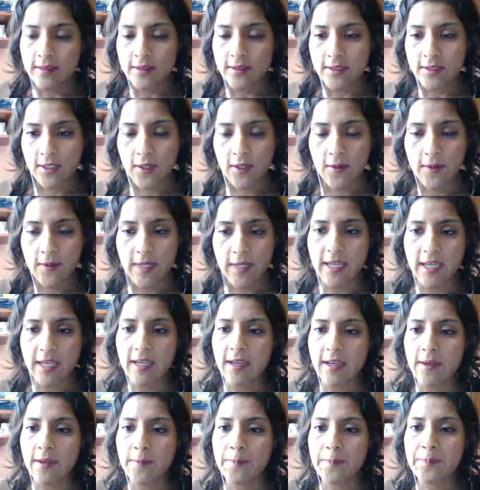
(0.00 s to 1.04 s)
So
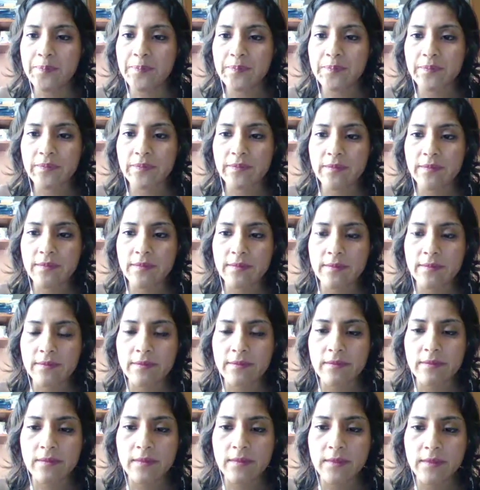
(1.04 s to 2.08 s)

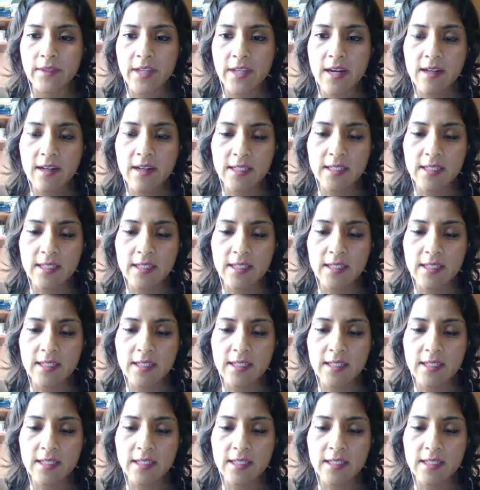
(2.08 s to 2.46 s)
there are